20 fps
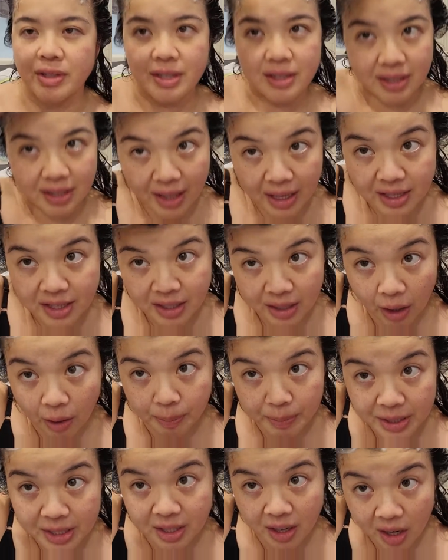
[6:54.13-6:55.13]
This is the scalp
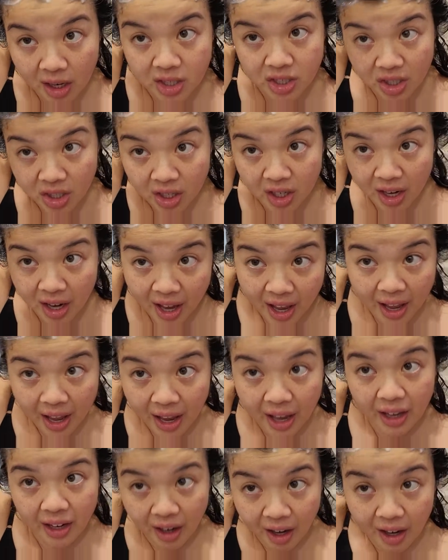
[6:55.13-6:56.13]
massager.
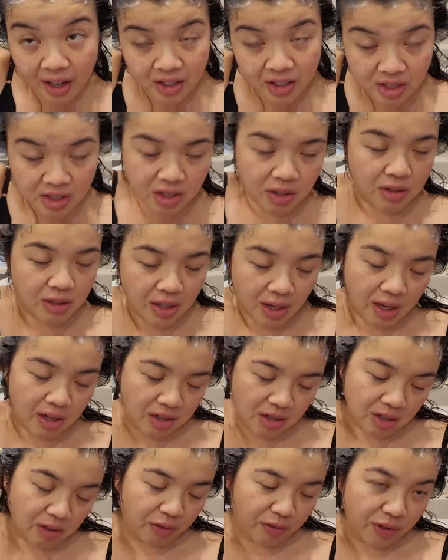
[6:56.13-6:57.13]
And I just use it and it
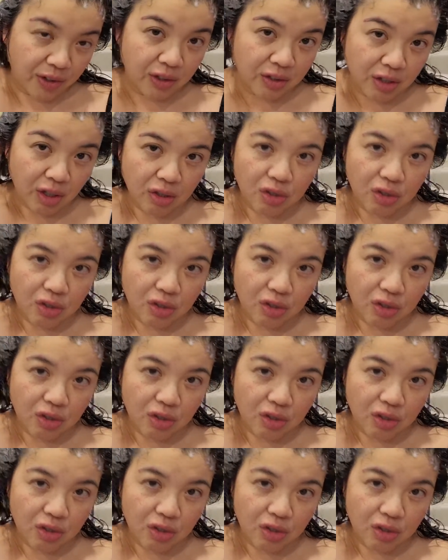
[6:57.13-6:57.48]
just feels